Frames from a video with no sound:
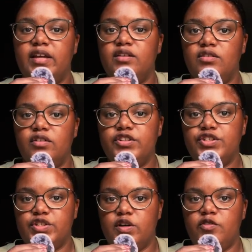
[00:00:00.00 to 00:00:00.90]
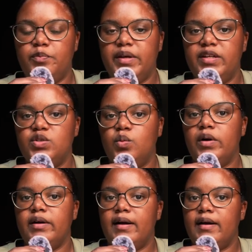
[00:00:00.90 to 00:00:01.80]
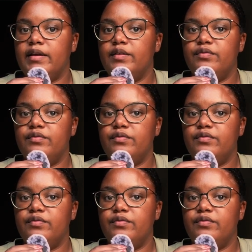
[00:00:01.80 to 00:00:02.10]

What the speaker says: another shelf page where I